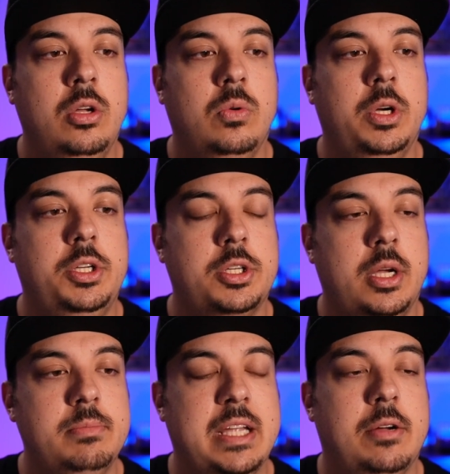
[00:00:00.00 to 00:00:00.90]
which
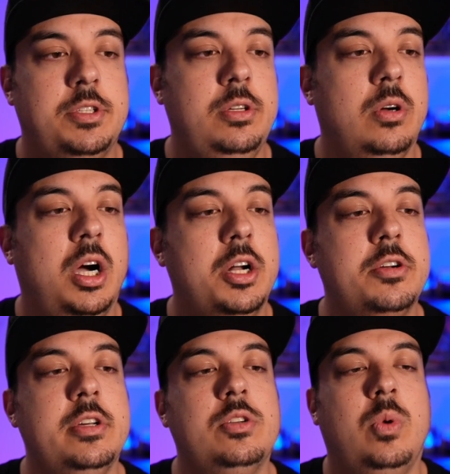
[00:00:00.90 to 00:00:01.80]
comes out to
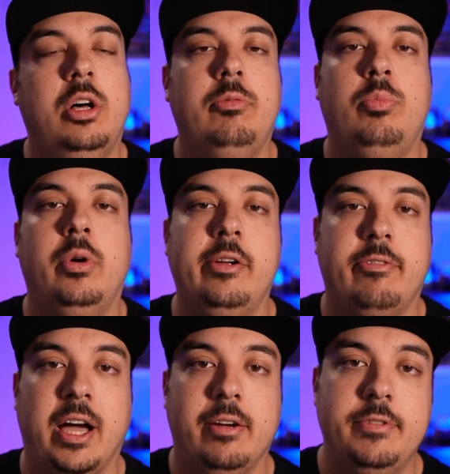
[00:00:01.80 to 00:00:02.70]

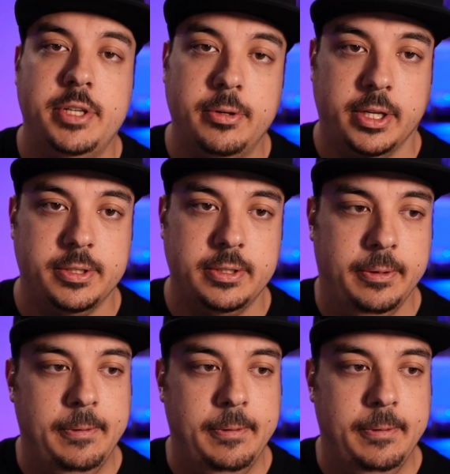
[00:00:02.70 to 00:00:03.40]
112.5 tokens.